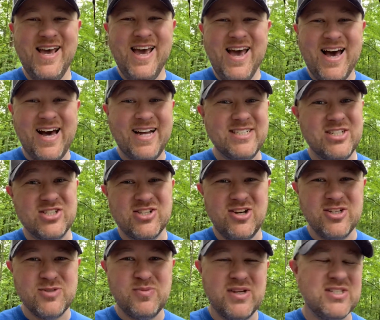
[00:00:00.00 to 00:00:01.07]
I just
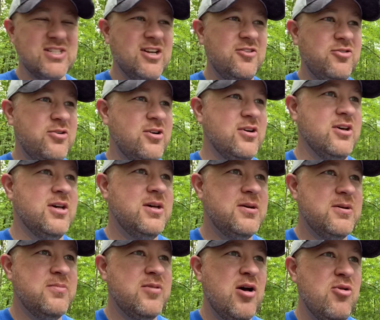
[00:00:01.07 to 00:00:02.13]
cost myself
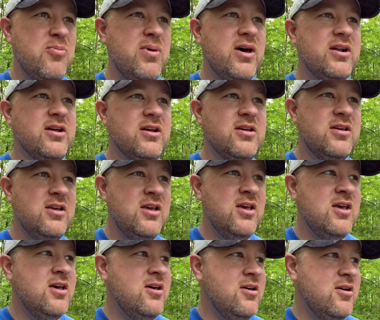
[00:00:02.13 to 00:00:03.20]
probably about a
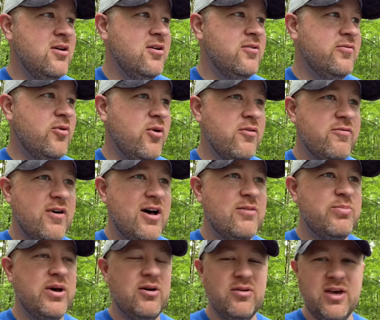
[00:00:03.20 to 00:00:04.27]
4 or 5
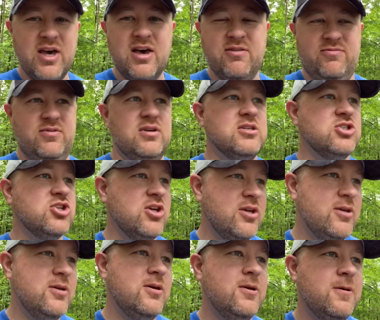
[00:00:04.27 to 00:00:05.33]
pound catfish.
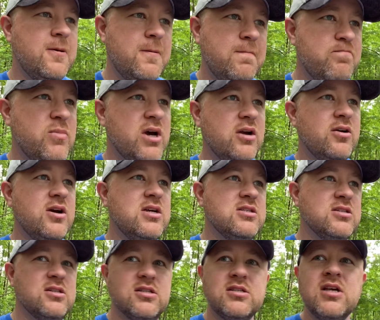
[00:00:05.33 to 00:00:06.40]
My
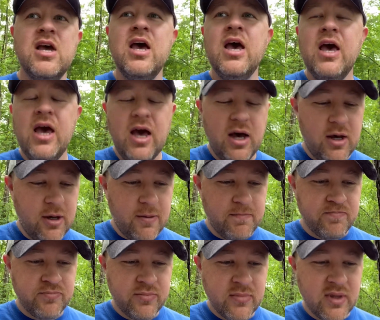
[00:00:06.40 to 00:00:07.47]
craziness.
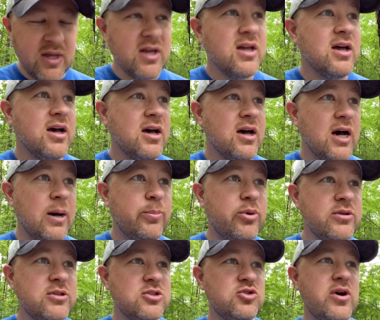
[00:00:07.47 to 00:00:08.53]
I
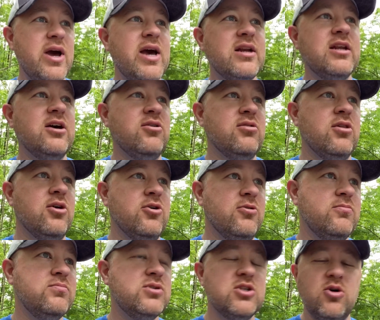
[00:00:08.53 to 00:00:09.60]
put the drag down
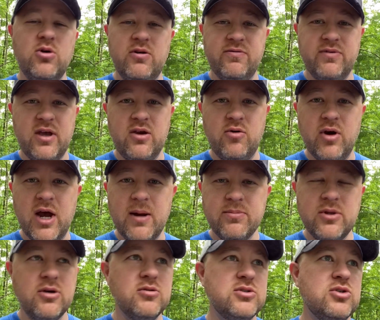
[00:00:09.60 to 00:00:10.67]
low, so if they grab
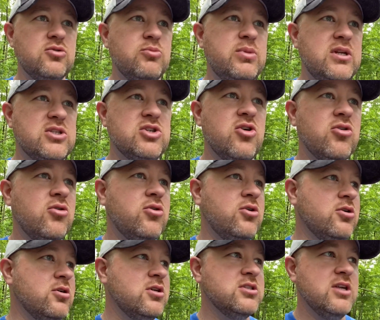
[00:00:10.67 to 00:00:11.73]
those little bitty circle
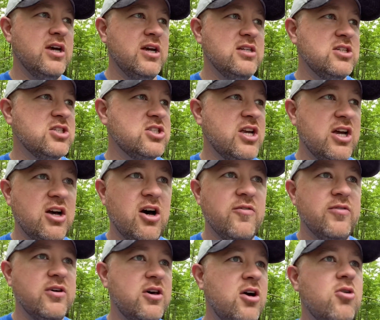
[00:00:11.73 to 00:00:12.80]
hooks, they can just take off
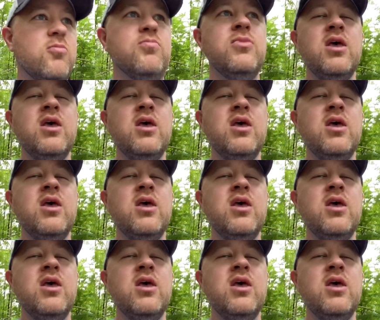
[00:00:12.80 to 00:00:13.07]
and go.